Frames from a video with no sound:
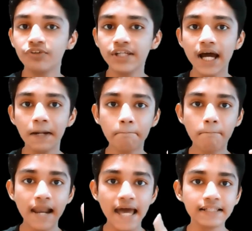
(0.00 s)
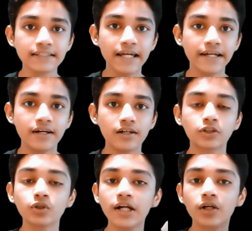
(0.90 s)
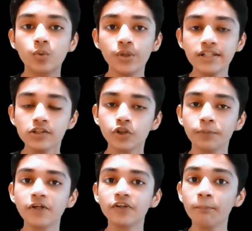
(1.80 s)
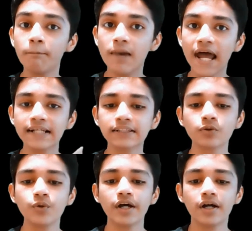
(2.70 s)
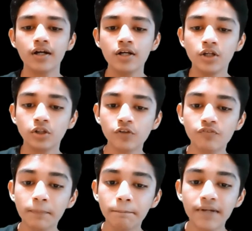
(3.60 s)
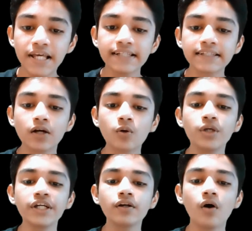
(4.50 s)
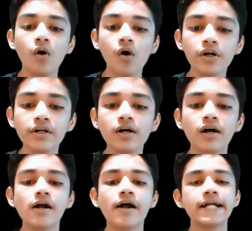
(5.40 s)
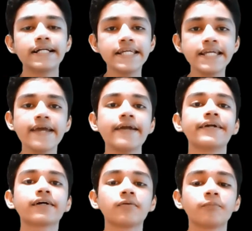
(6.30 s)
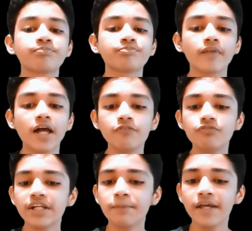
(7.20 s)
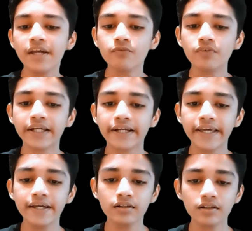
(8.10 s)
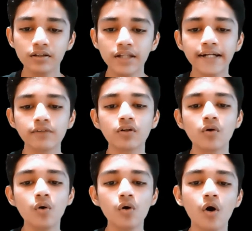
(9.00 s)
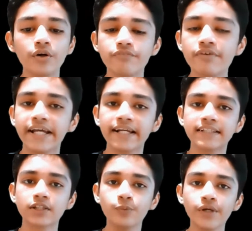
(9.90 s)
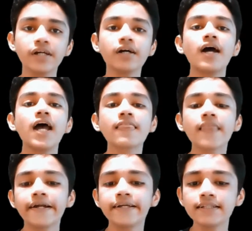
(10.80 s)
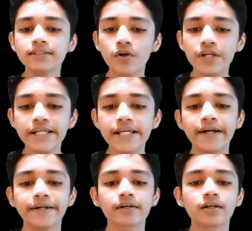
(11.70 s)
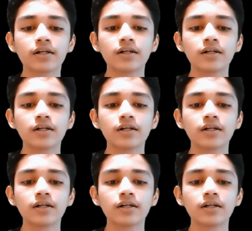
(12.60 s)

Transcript: We are black side, so our queen should be on the black square. So we'll place our queen on d8 and we remain with the king that will go on the vacant square, that is on e8.